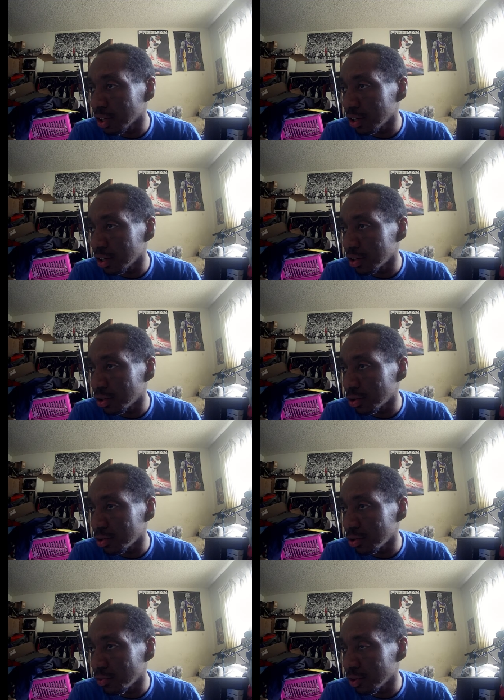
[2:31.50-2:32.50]
on the
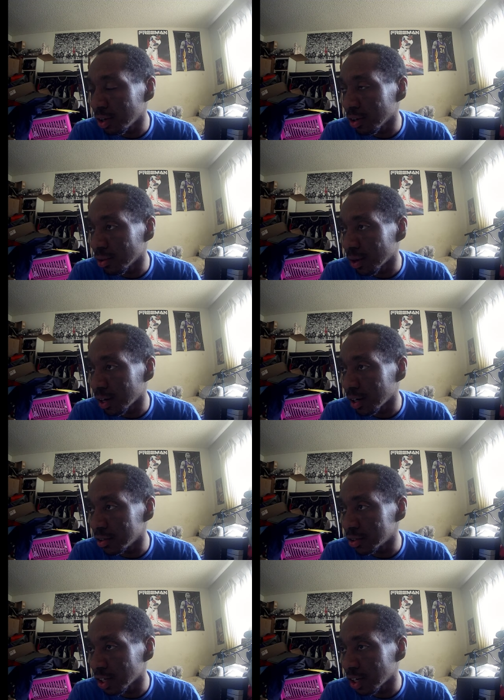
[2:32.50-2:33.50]
Doku over there on the right
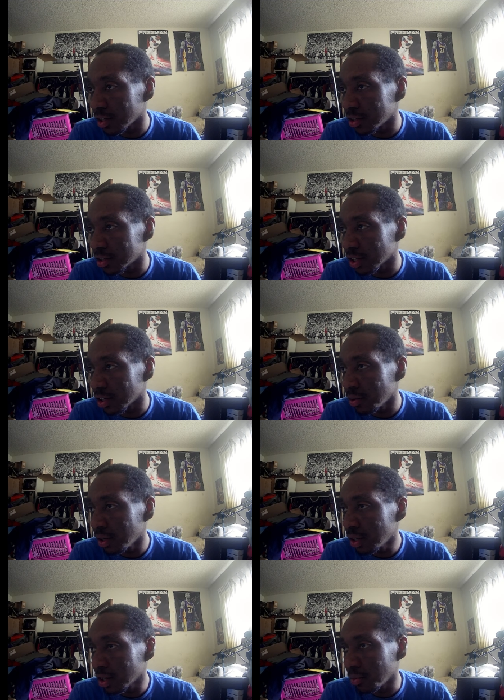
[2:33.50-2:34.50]
hand side this time.
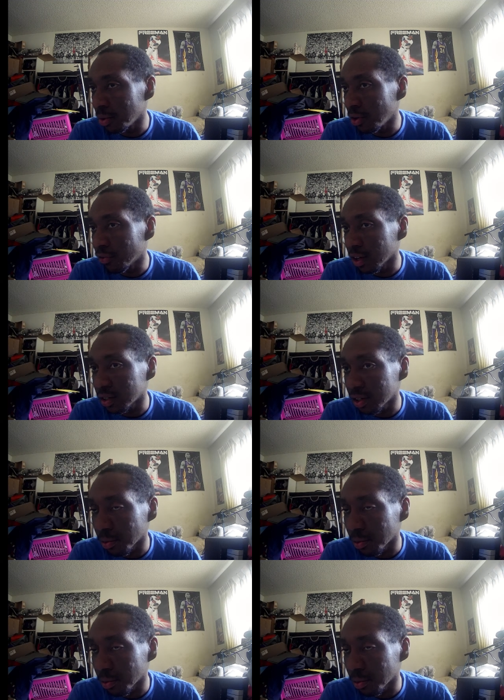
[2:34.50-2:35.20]
Going to be deflected. A